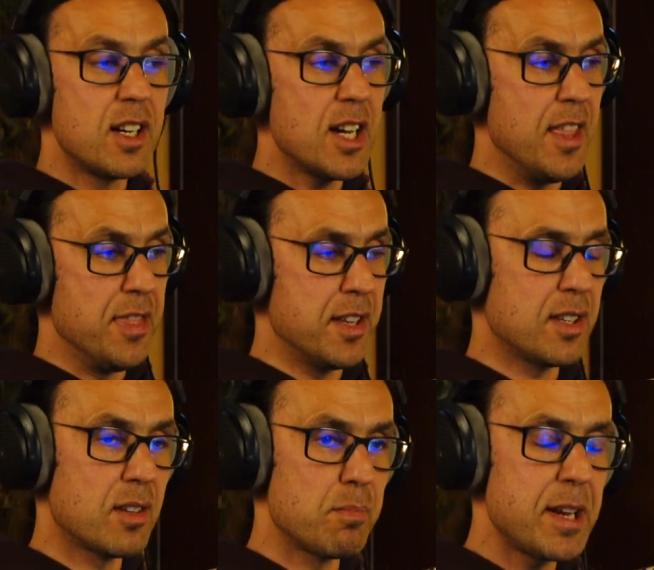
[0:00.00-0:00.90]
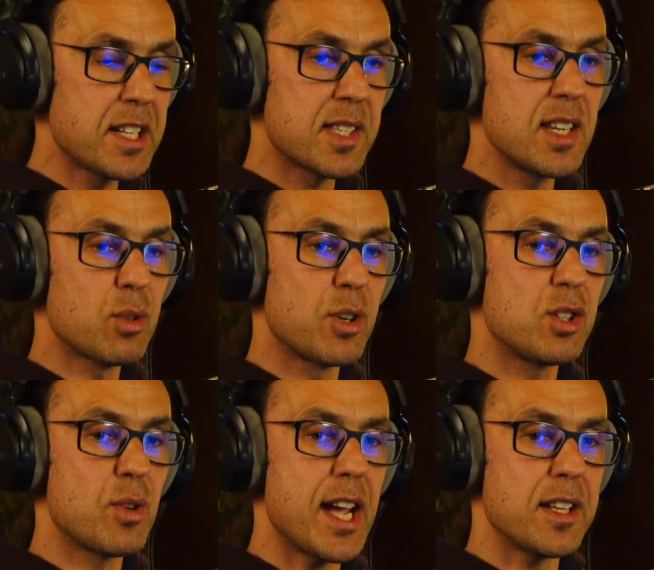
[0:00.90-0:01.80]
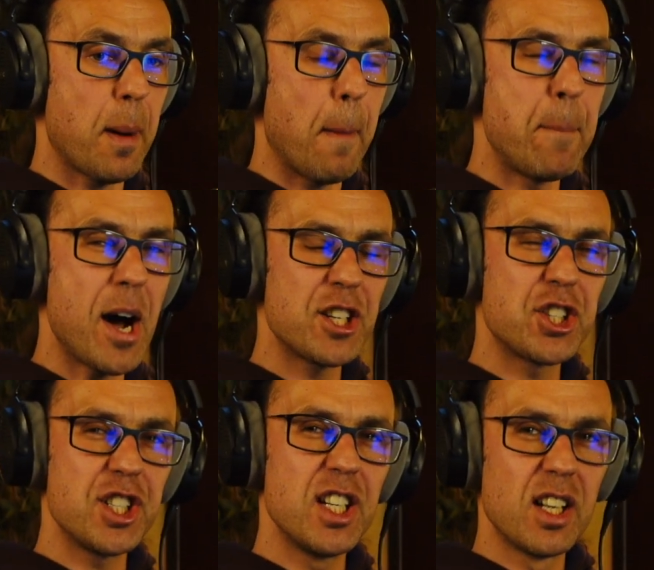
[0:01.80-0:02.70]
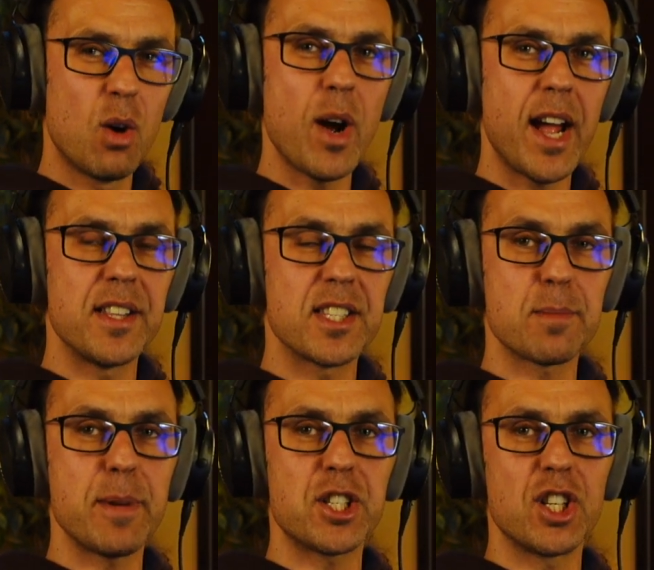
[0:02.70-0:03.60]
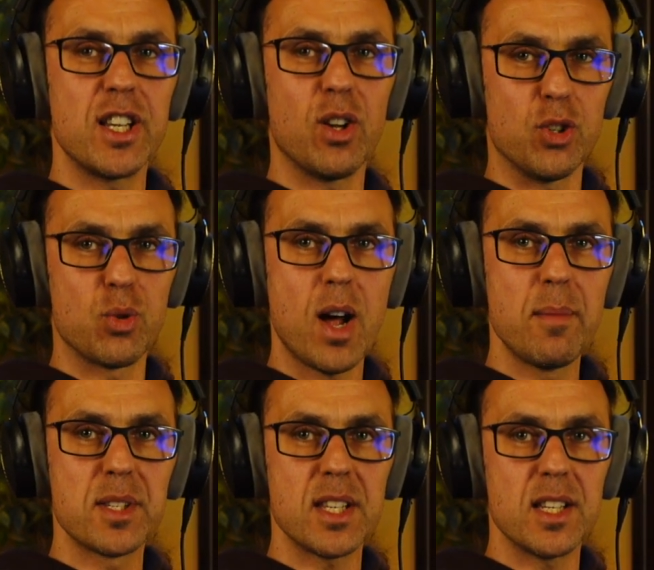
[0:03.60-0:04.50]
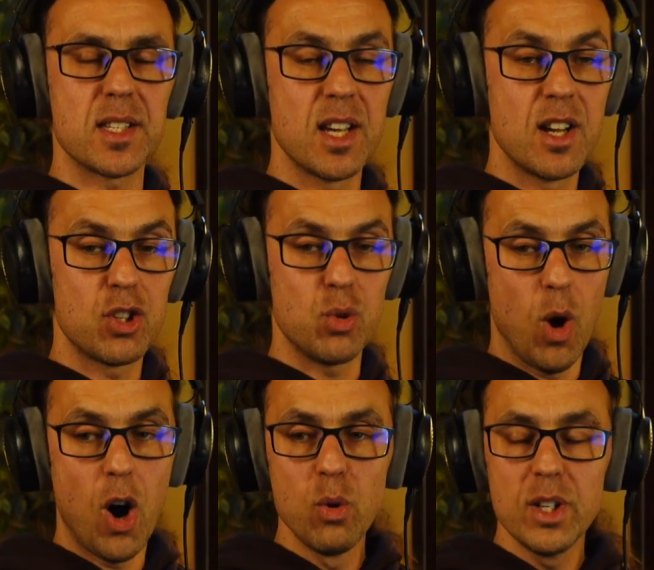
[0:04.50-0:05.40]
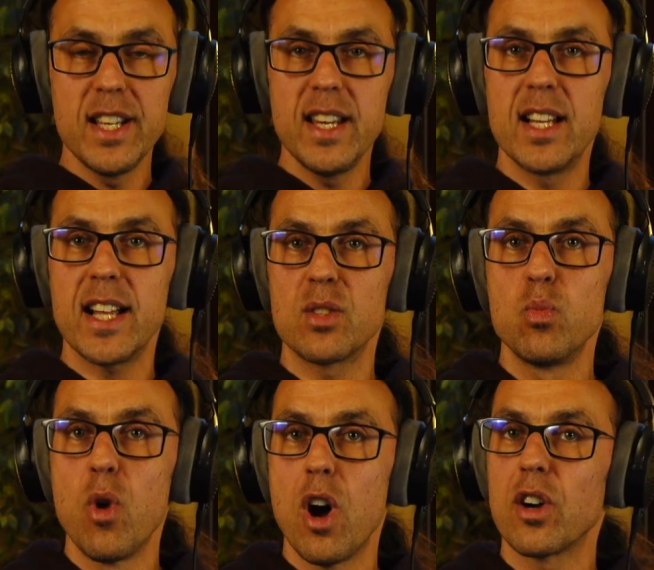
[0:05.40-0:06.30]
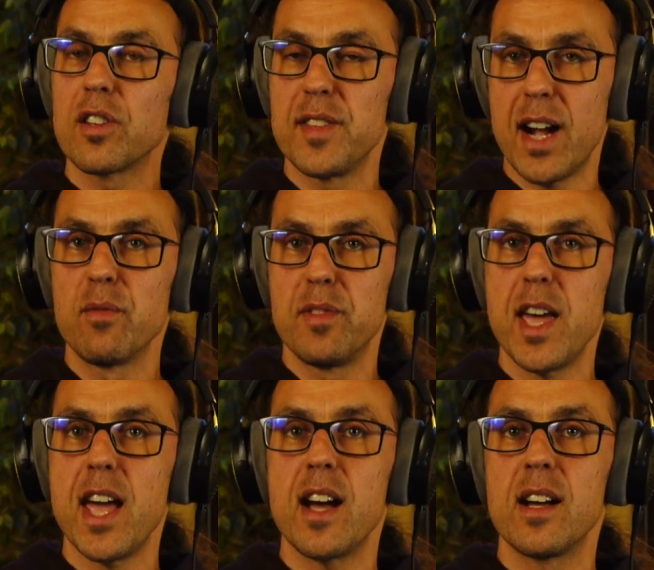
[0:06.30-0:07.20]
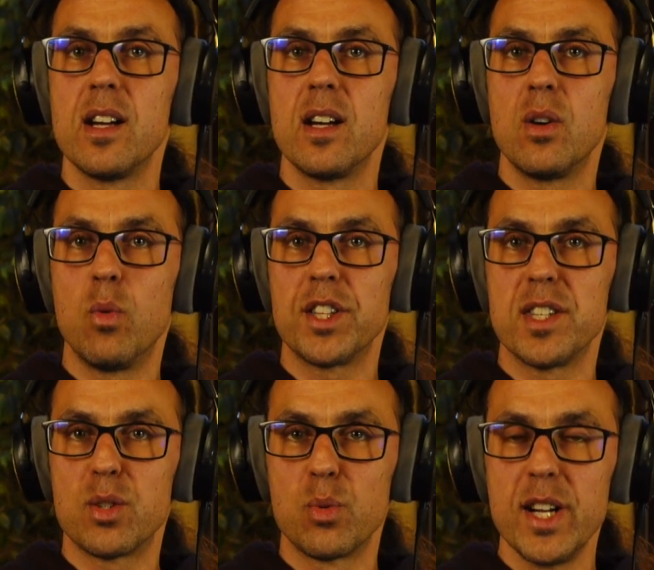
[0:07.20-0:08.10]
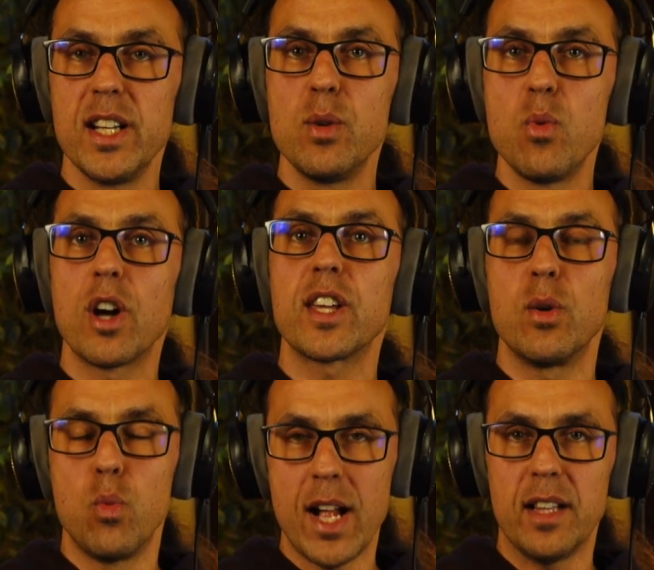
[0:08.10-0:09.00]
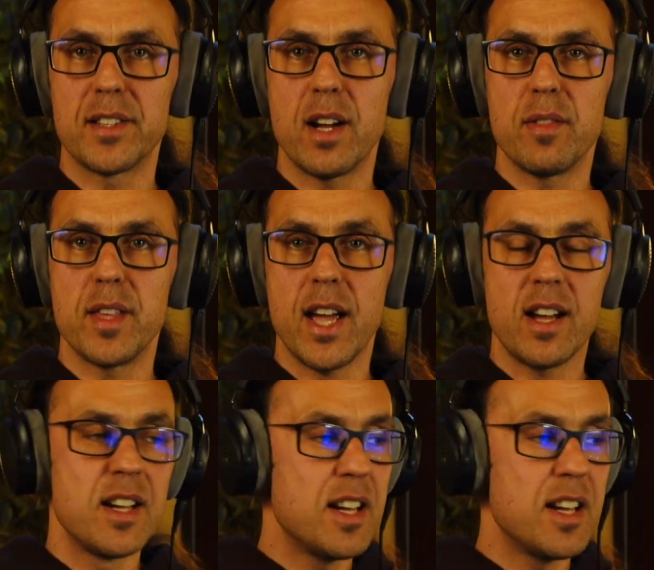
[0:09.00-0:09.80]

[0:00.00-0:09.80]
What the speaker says: And the big secret to get a punchy low end, especially on drums, is to only let work down there what is really working well down there.